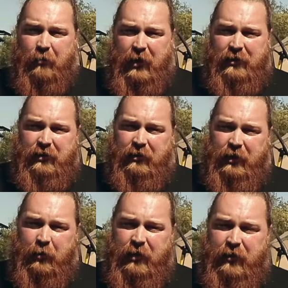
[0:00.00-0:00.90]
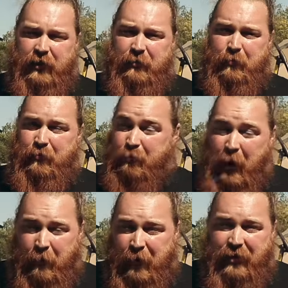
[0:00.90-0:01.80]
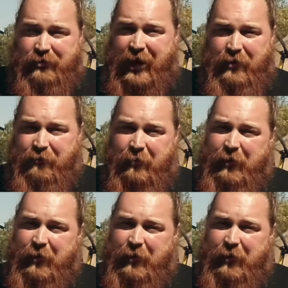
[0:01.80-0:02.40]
It has a little bit of a bigger diaphragm,